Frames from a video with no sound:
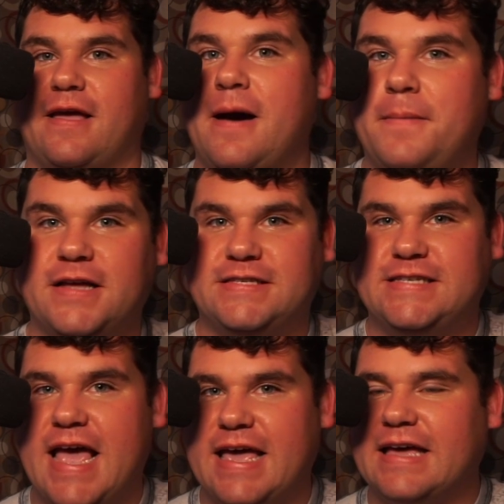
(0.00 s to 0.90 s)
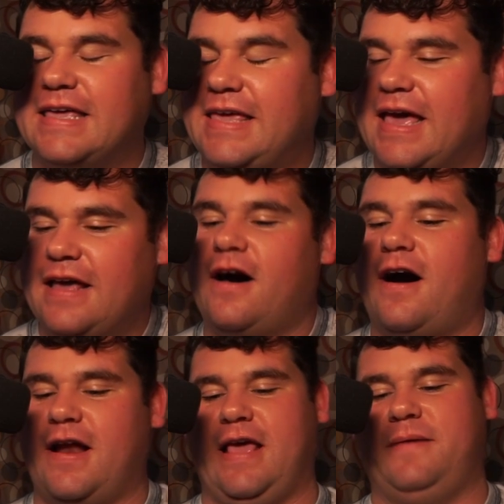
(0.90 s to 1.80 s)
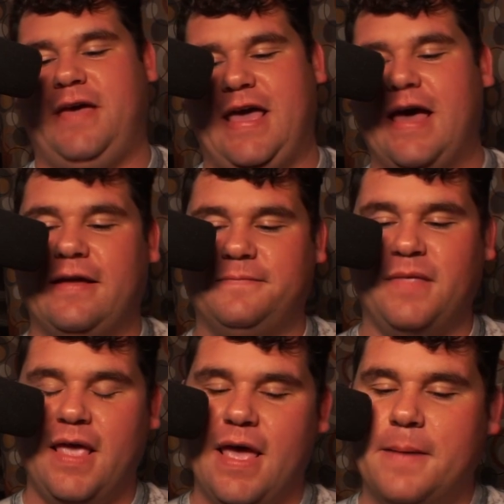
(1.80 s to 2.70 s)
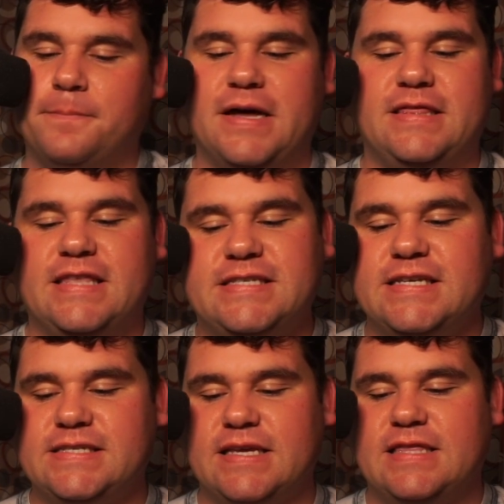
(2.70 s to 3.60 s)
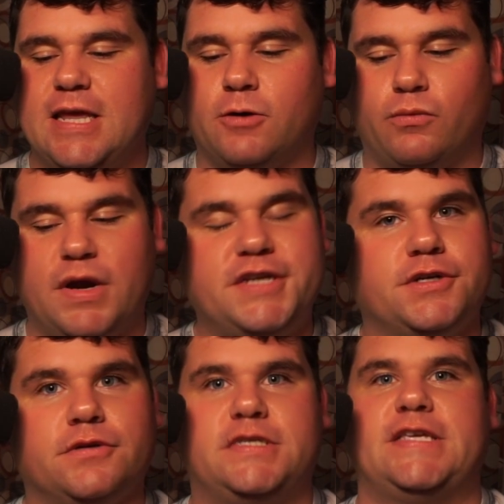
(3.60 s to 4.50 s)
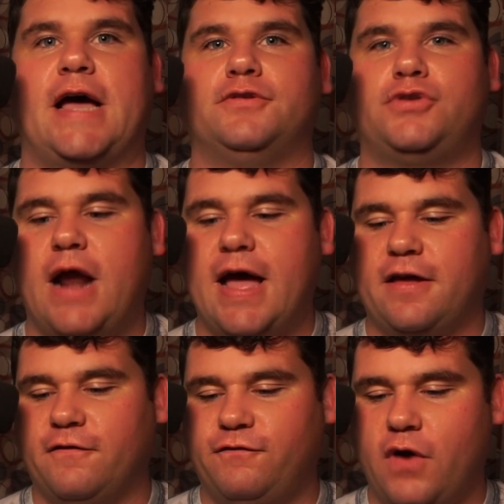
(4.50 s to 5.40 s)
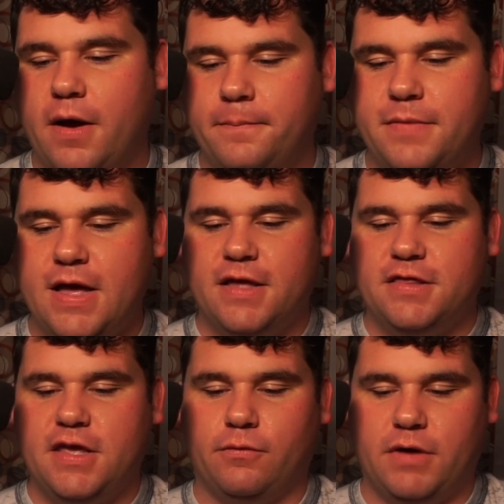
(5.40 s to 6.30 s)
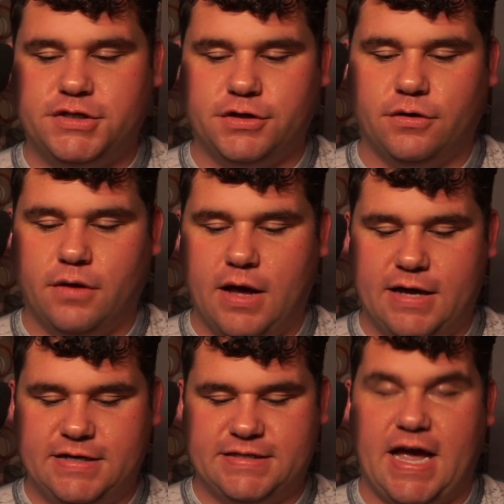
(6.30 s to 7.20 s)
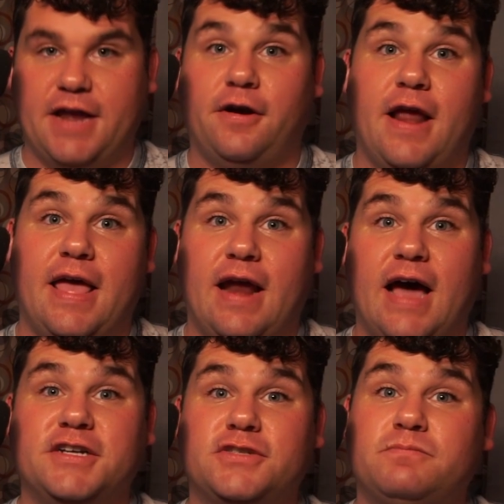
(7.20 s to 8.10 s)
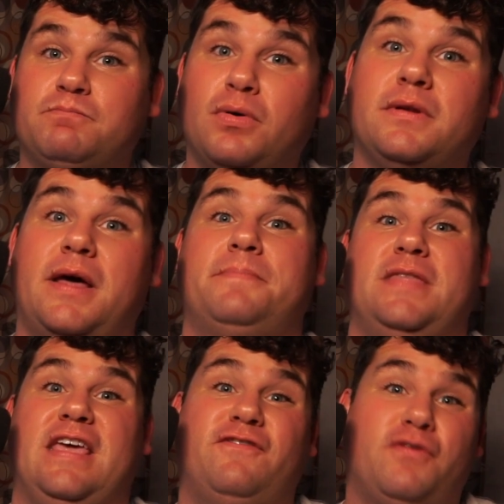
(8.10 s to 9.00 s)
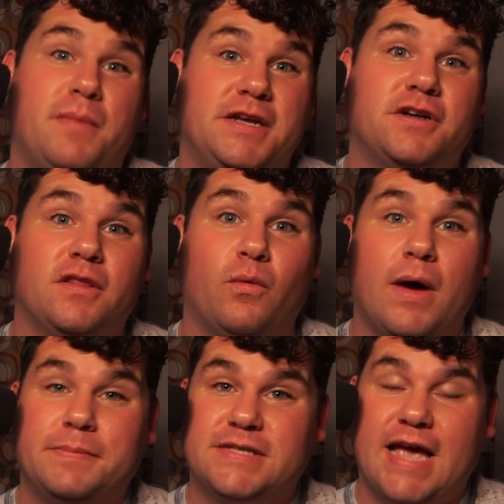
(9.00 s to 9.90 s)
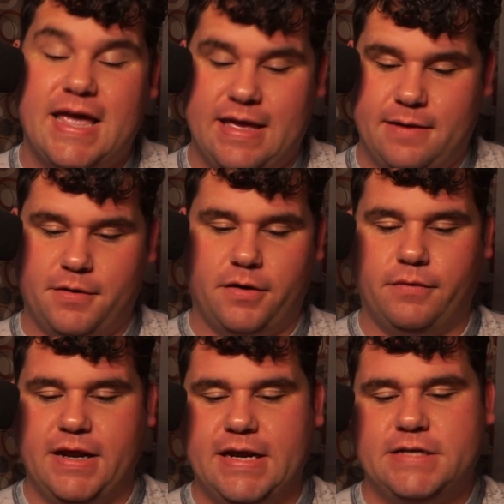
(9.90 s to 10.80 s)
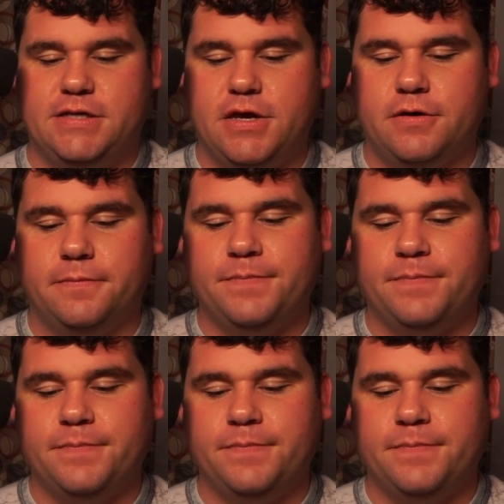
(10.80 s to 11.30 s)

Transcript: Come on, Sega, get on it, man. But this is the original soundtrack from the original designer, and I just pulled up the information on the website, and I'm going to read it to you.